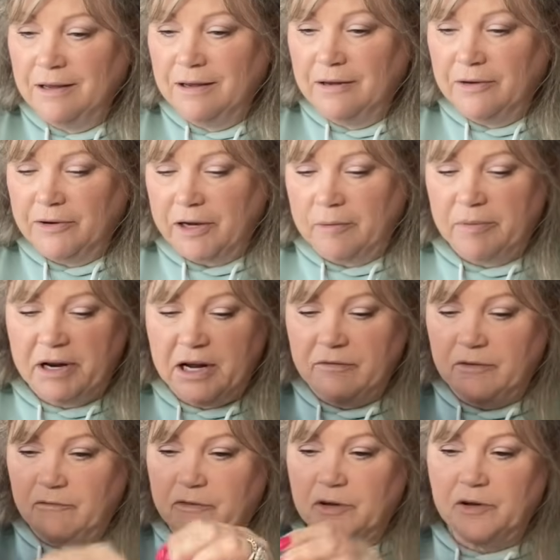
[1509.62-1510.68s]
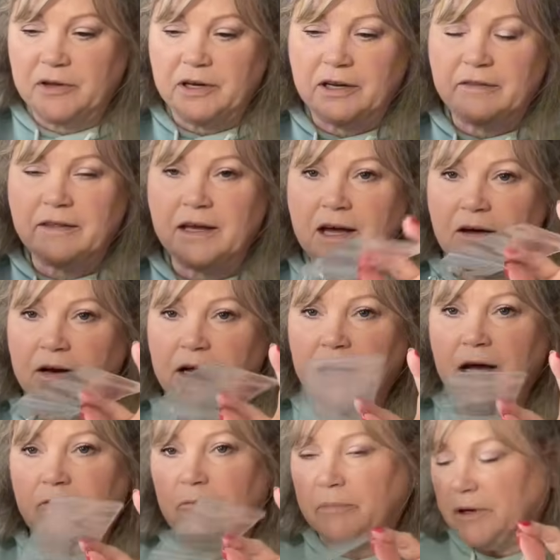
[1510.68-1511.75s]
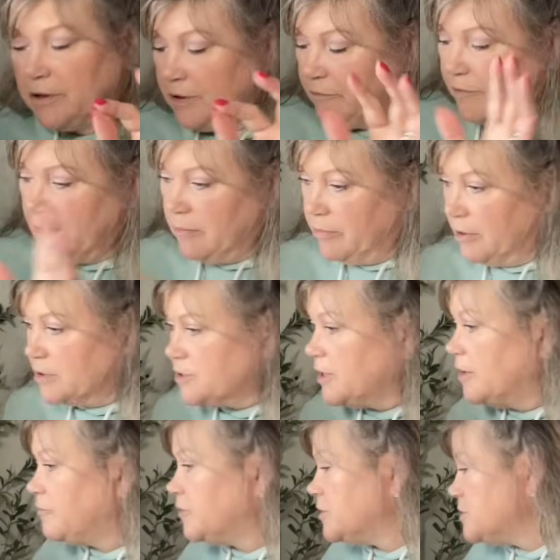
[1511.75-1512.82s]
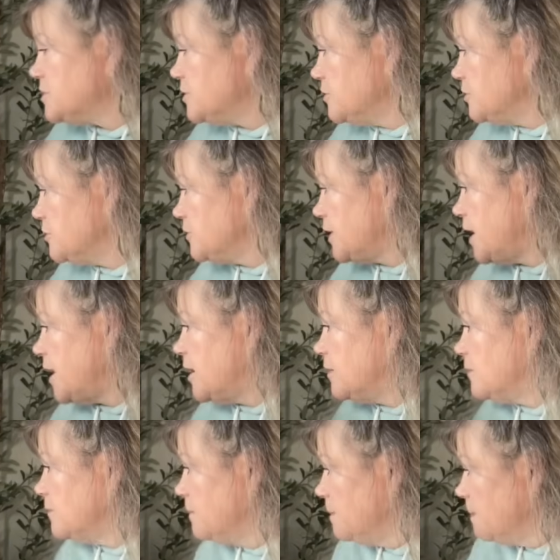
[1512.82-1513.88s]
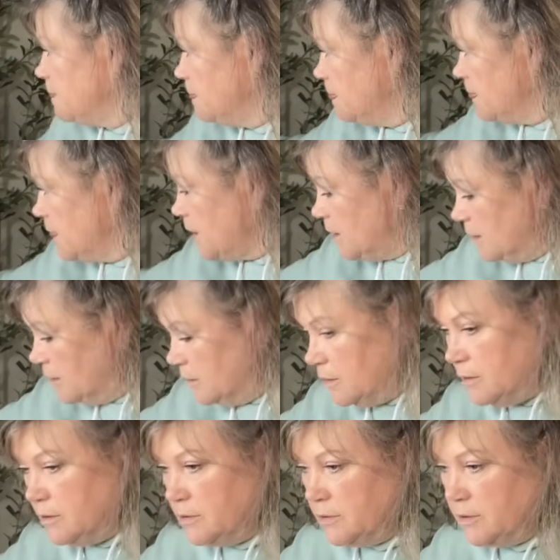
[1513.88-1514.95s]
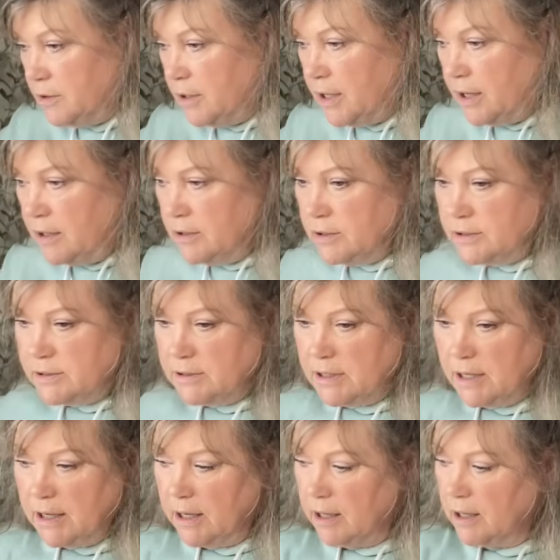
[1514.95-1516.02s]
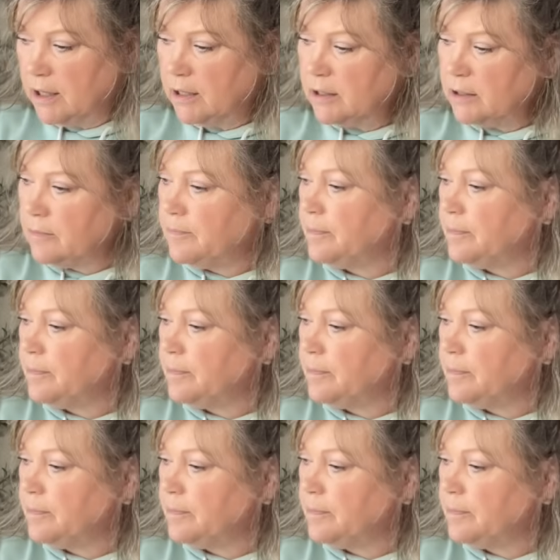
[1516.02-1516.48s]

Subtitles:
Okay, but I haven't filled anything out. I haven't picked the fabric, so I have to still do that. So that is that.